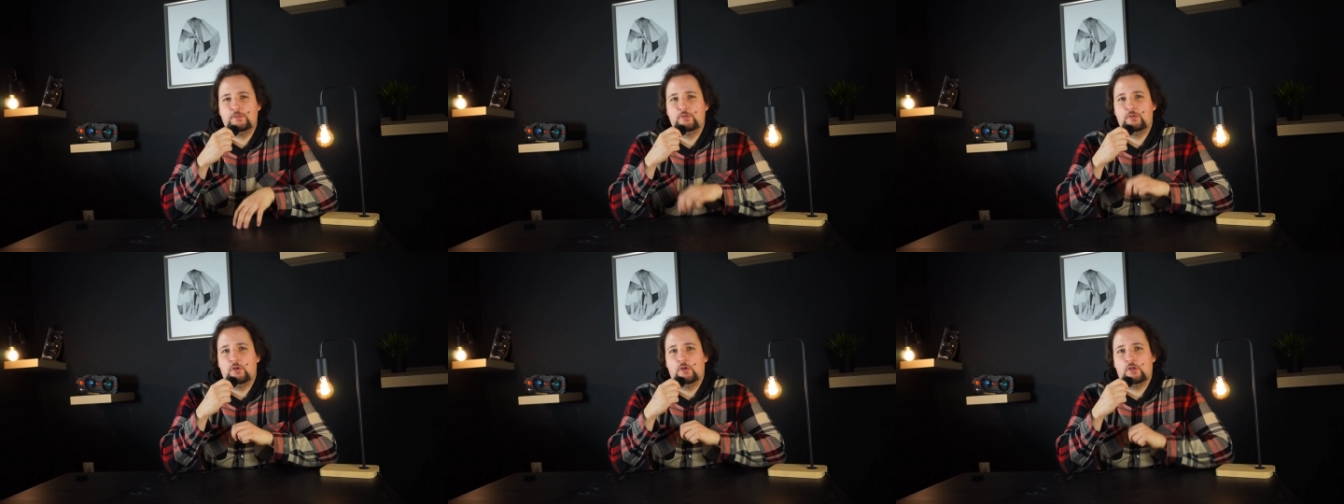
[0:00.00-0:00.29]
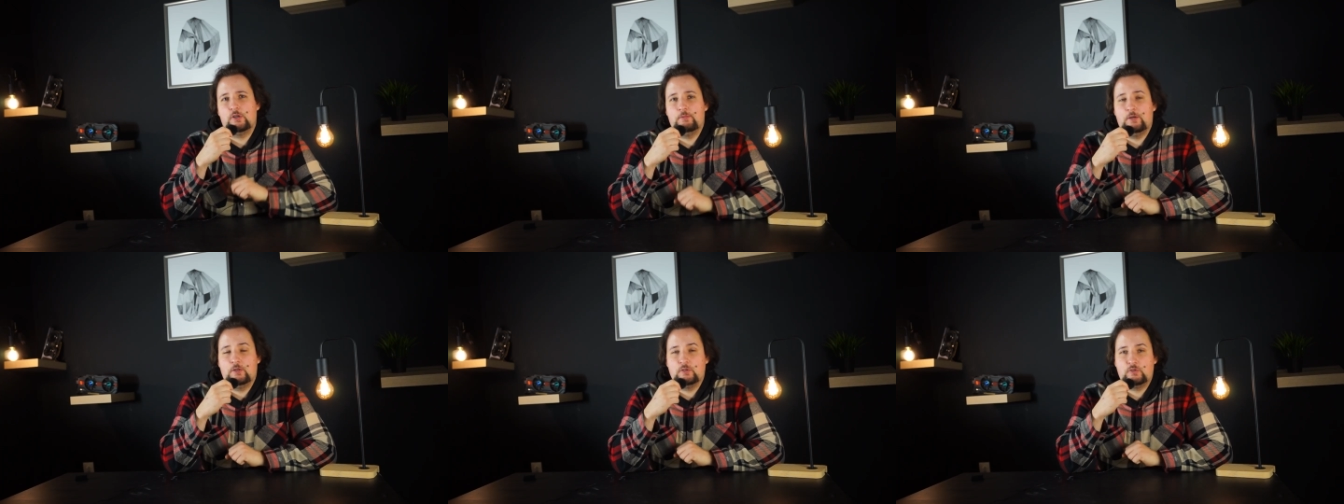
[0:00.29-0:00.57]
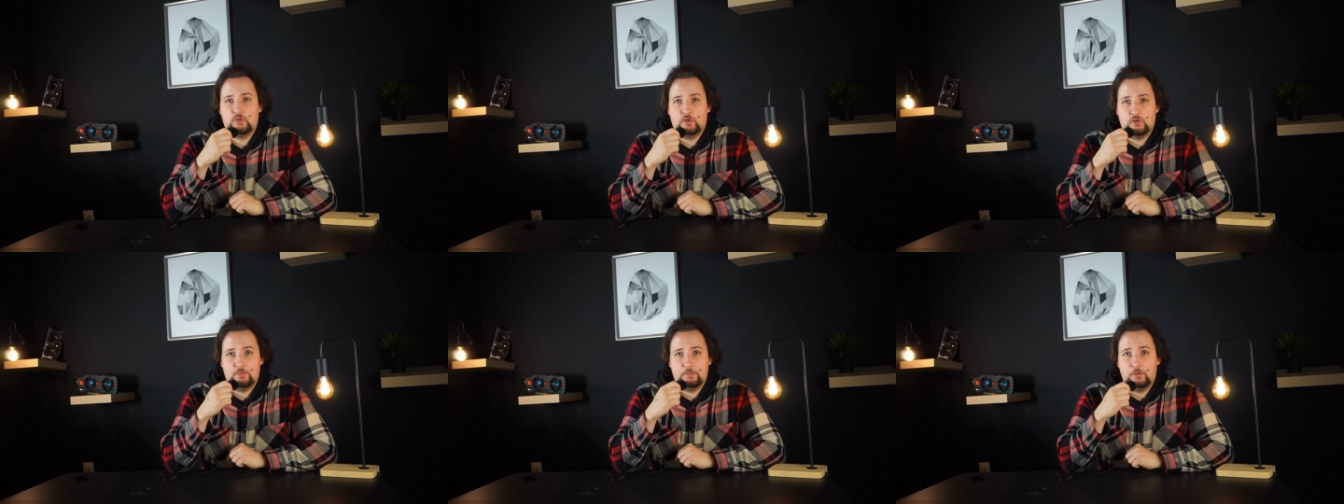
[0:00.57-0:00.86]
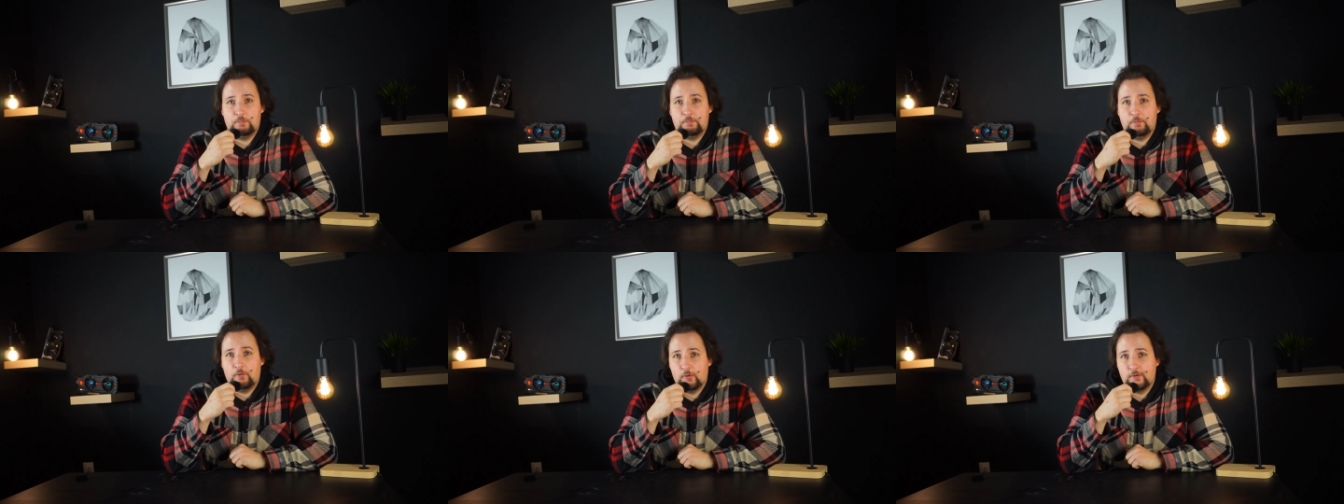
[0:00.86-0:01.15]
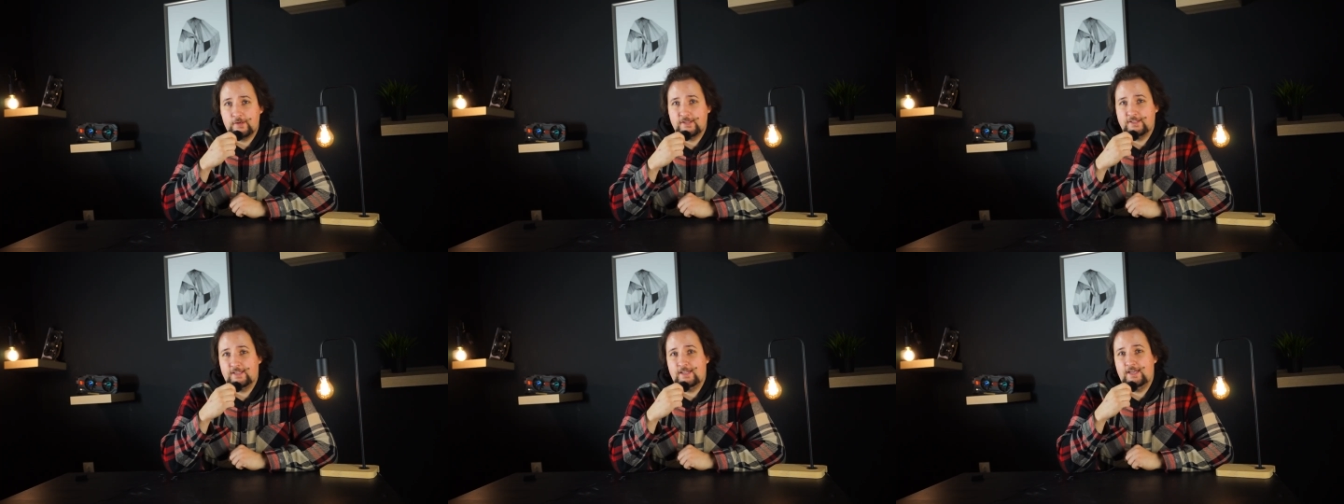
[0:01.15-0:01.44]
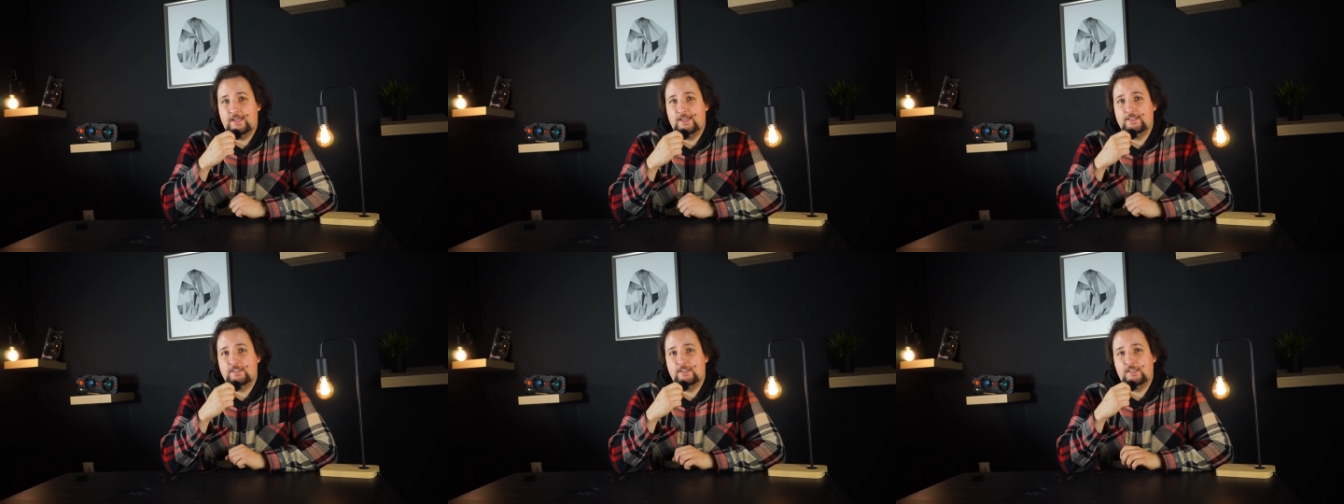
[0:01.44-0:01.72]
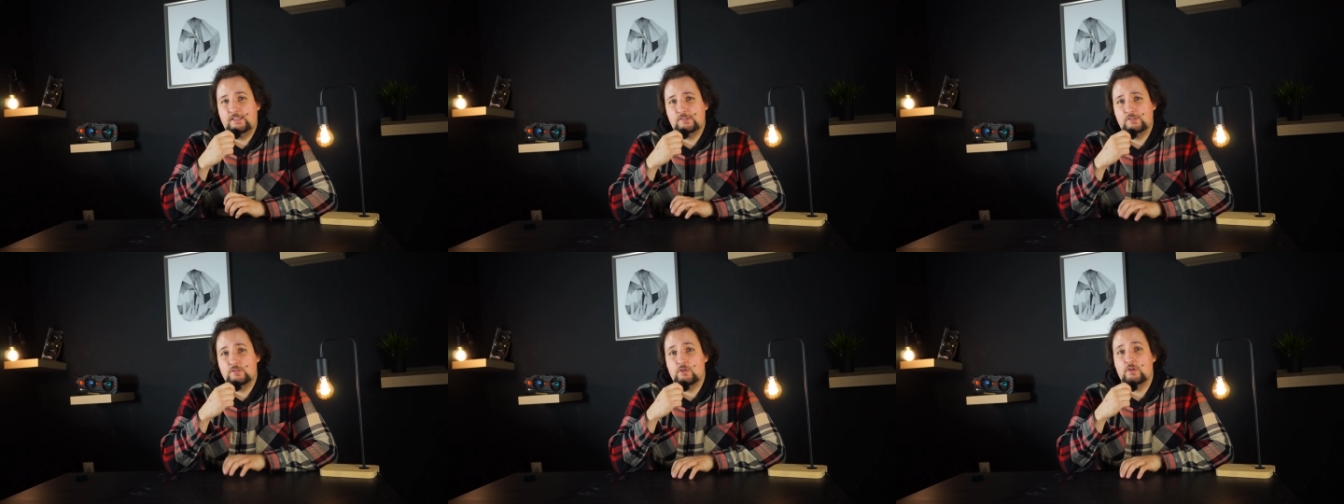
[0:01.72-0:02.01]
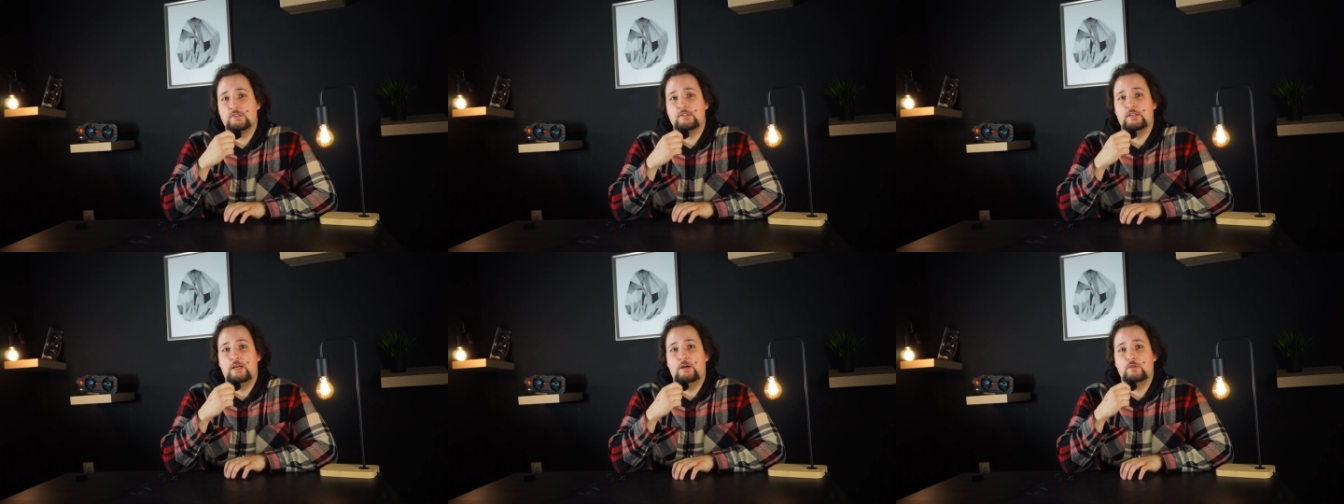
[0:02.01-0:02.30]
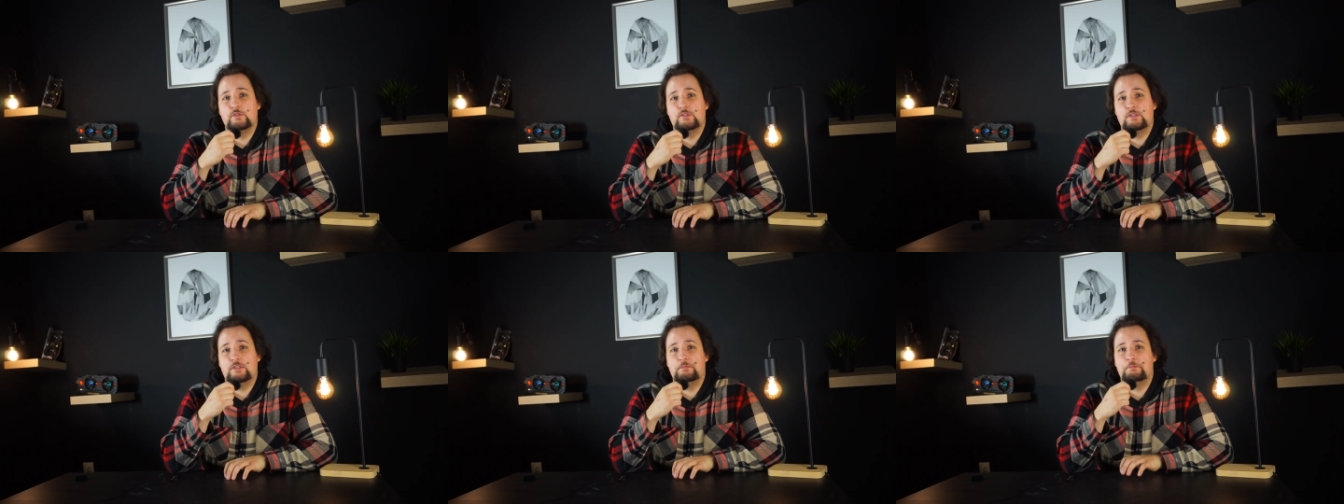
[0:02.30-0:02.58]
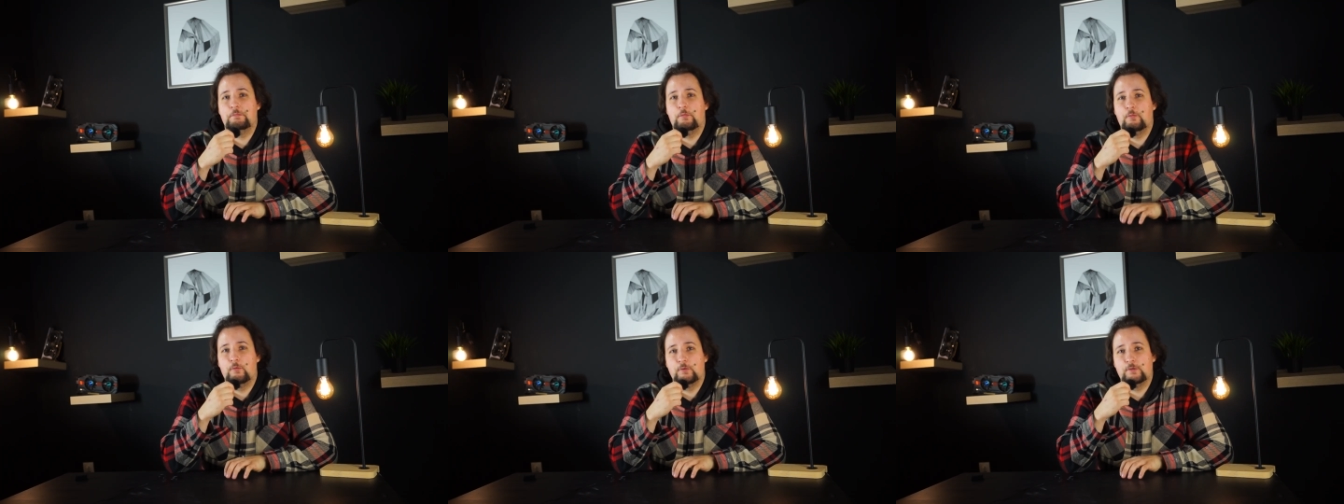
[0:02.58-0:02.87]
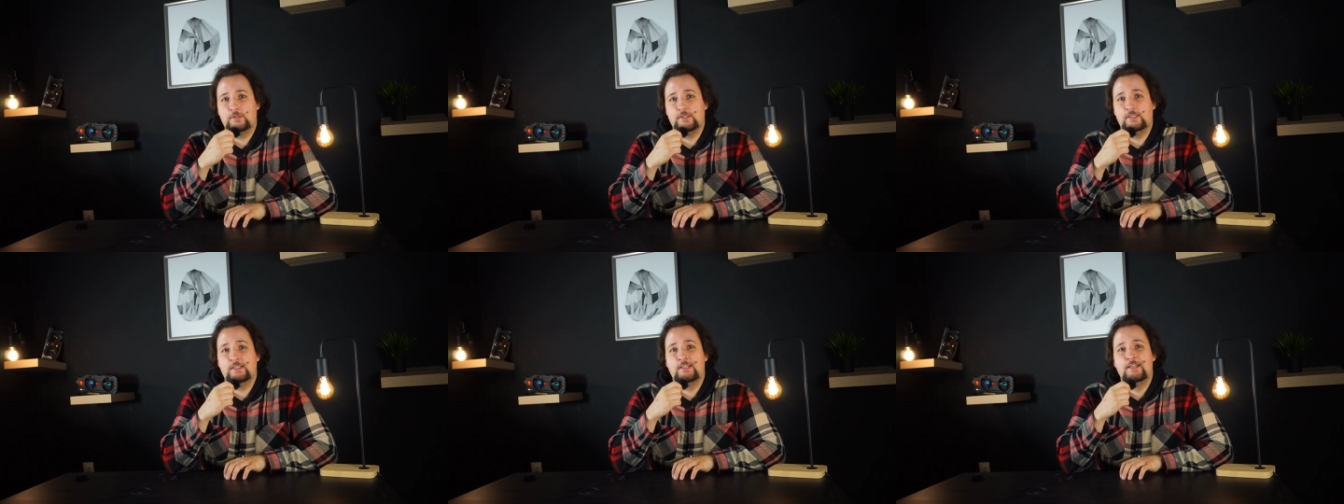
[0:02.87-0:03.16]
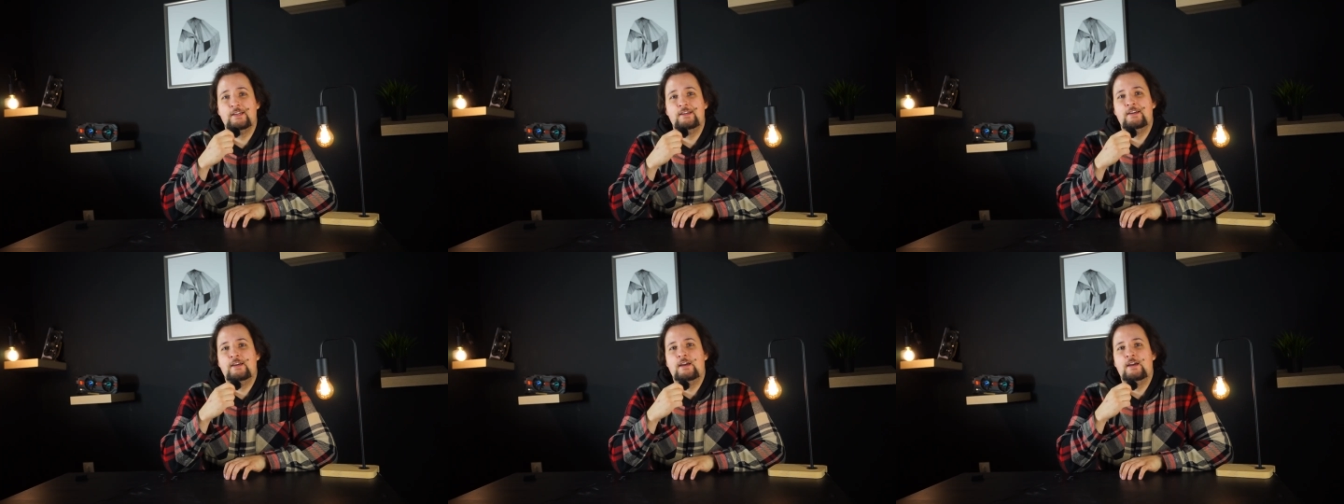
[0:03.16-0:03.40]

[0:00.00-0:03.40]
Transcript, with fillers: to talk about turbo porting and exhaust housing porting